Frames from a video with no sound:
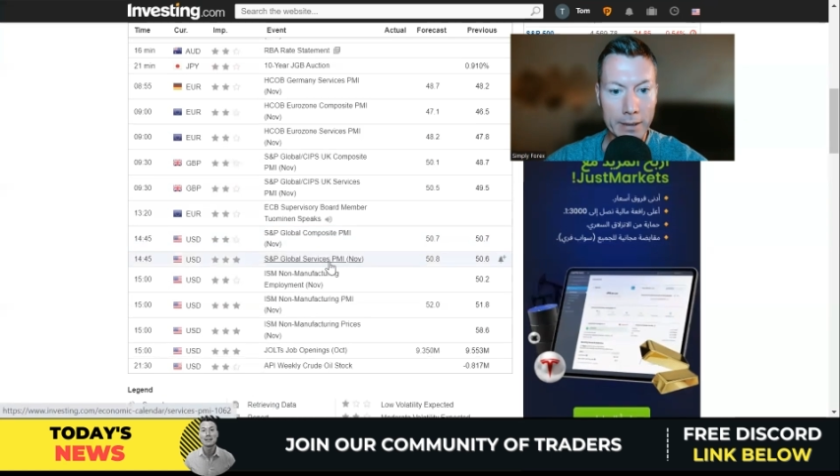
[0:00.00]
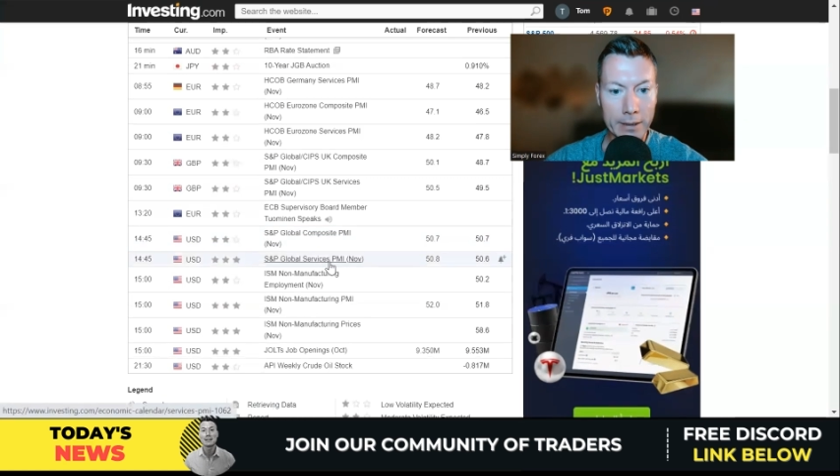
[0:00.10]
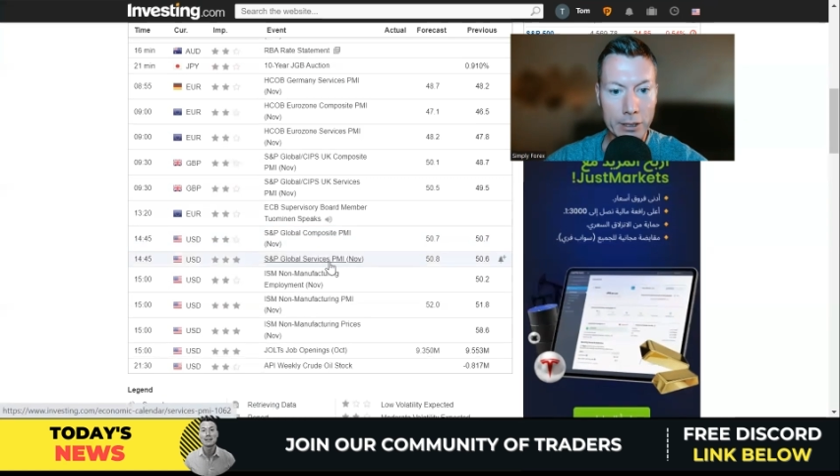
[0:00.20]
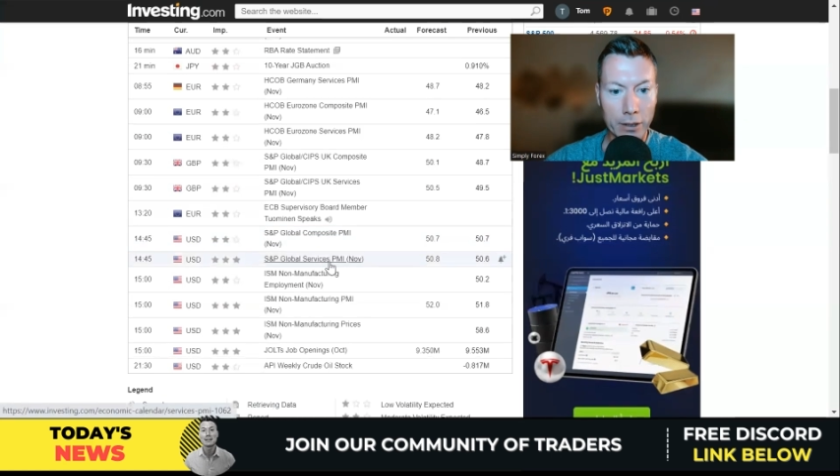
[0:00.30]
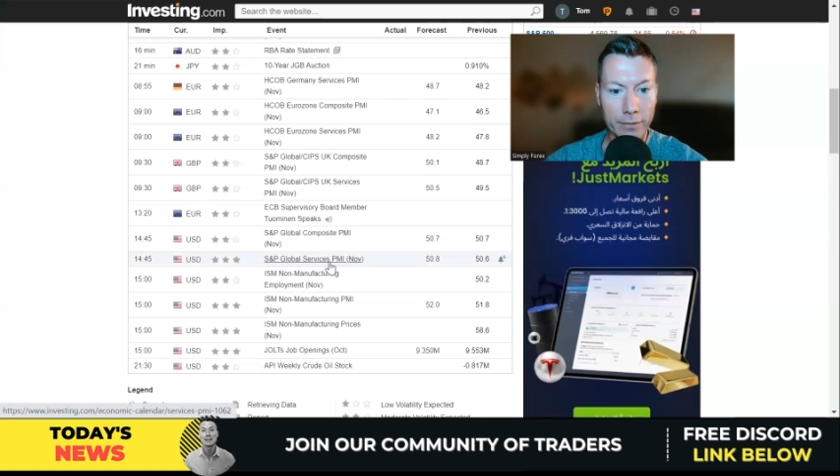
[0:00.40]

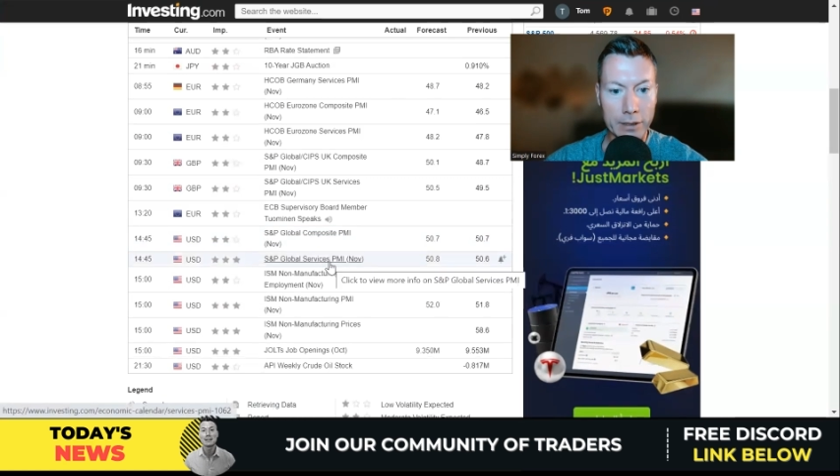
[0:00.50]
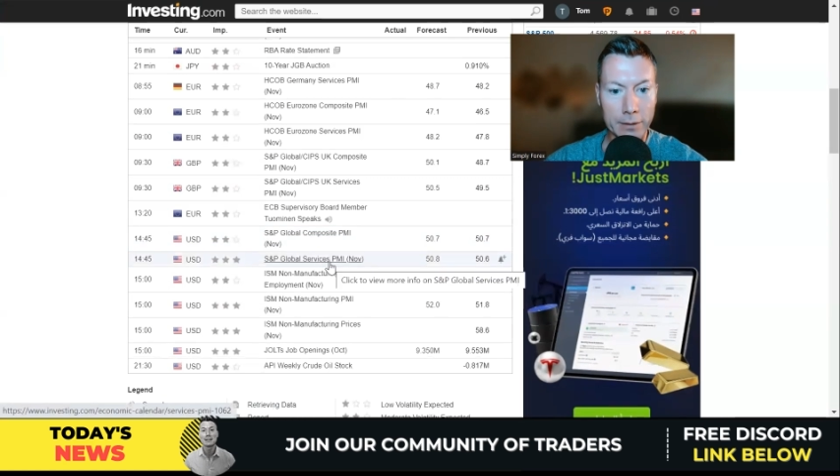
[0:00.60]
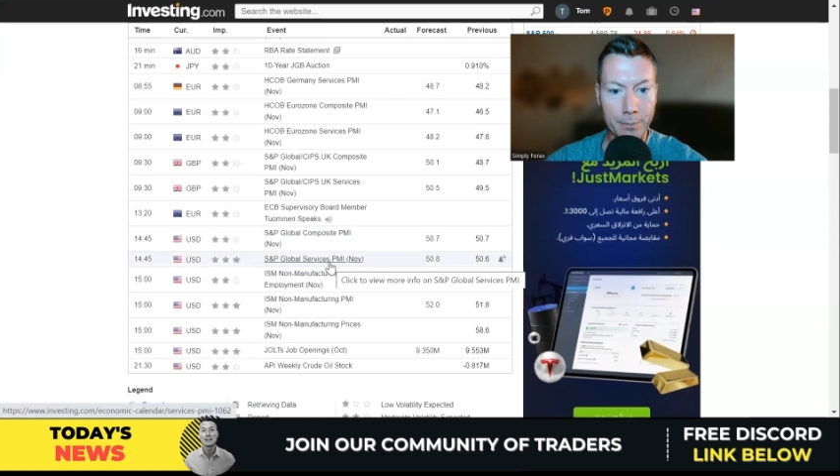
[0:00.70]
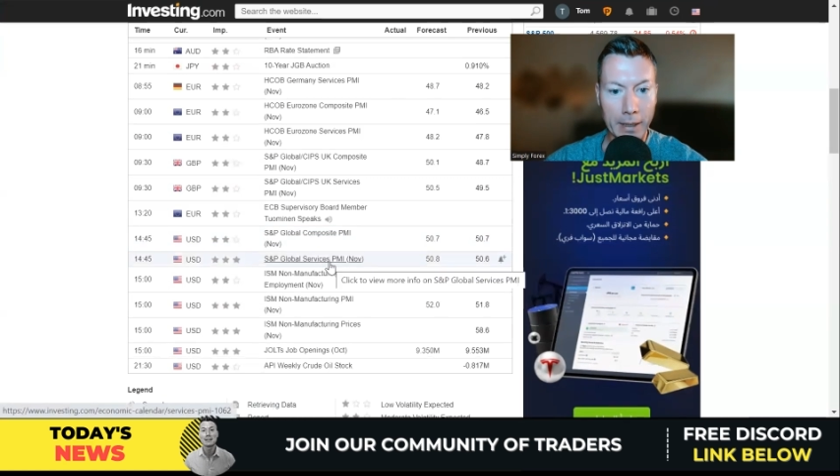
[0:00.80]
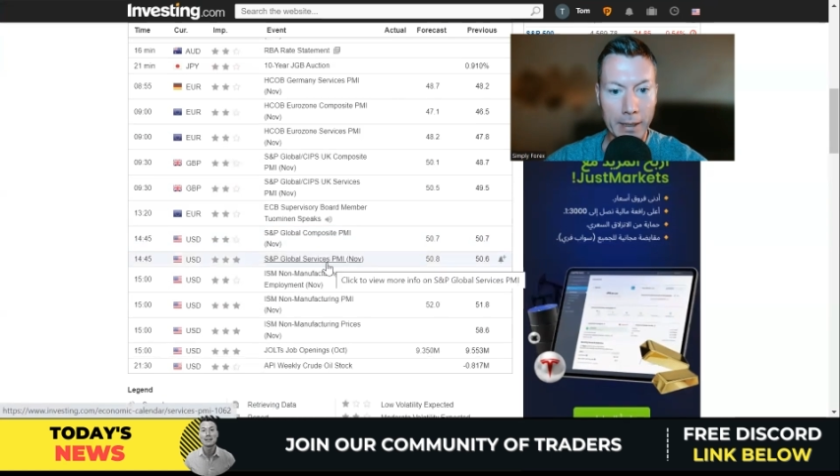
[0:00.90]

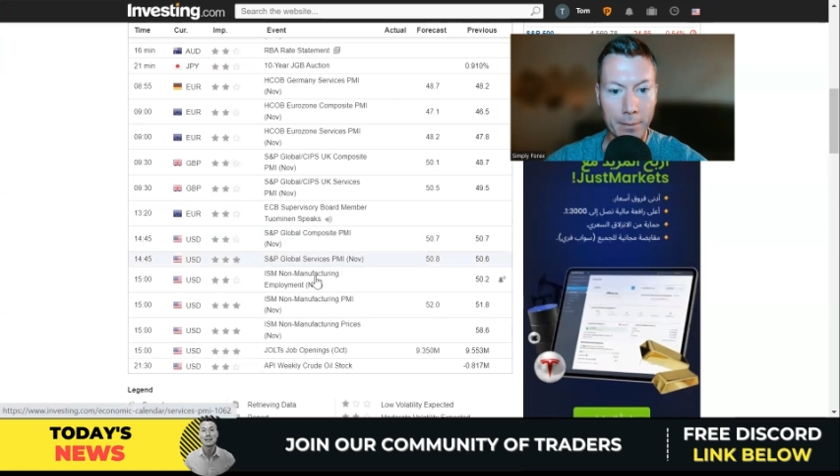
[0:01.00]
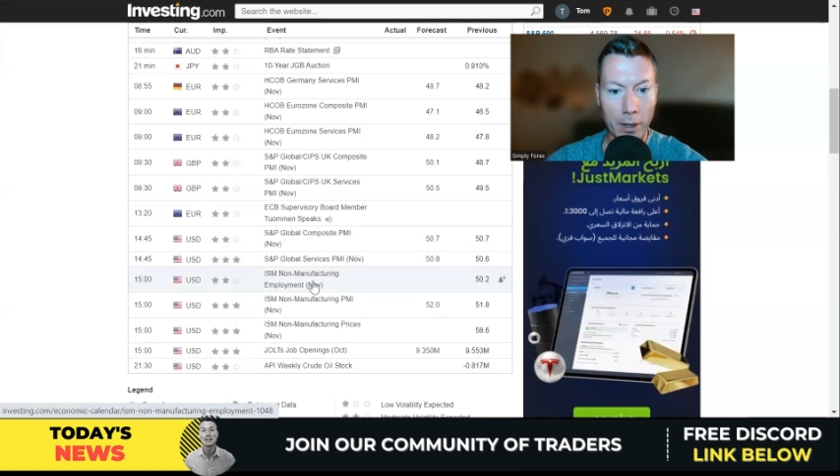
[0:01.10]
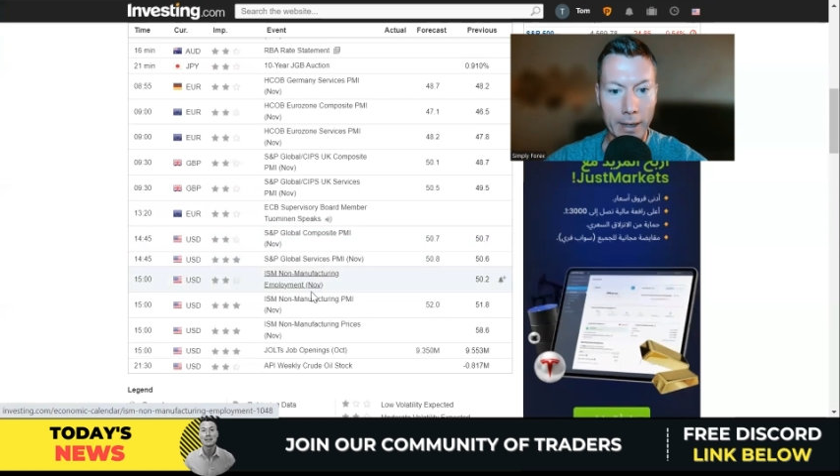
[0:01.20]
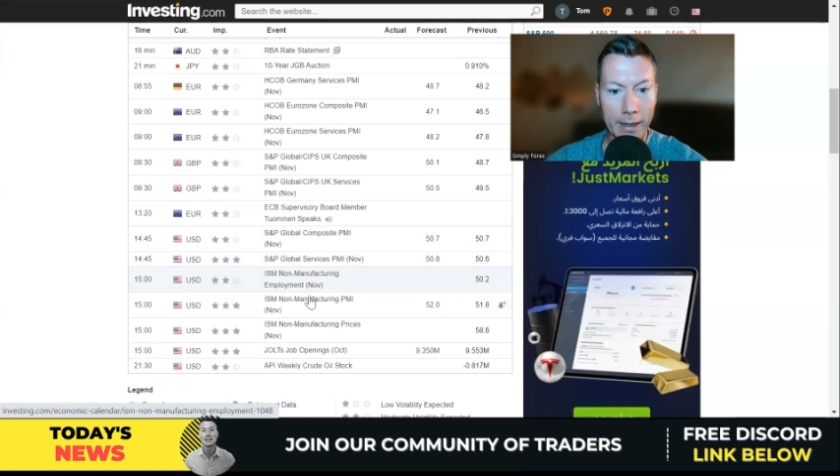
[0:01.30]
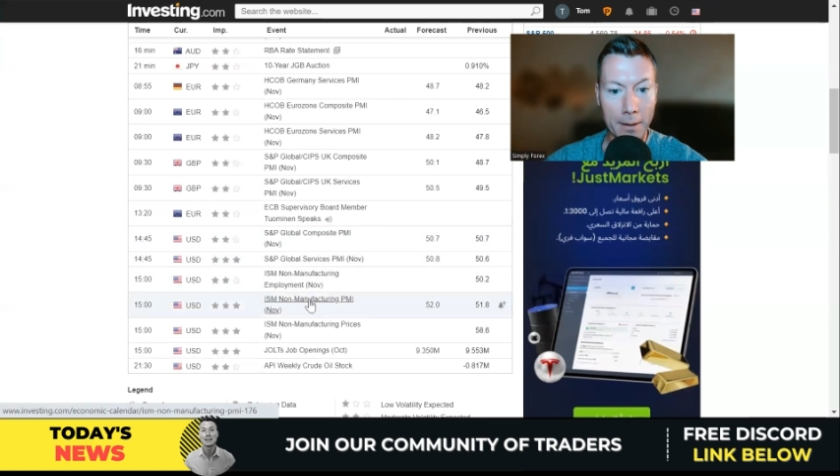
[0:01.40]
services
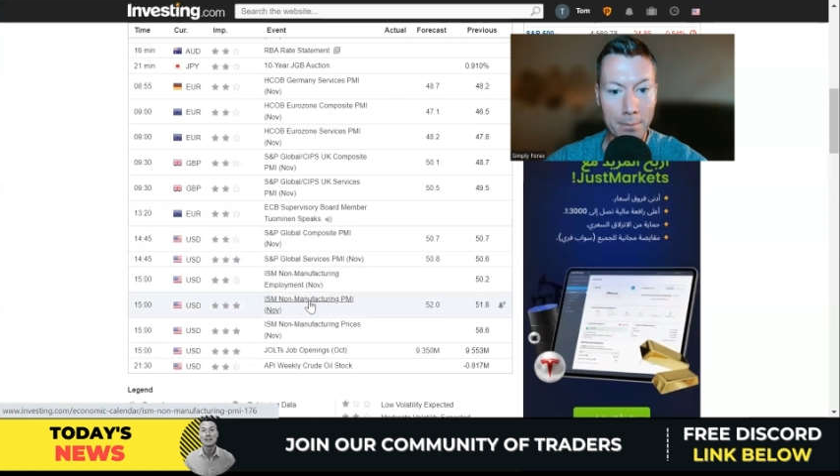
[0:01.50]
PMI,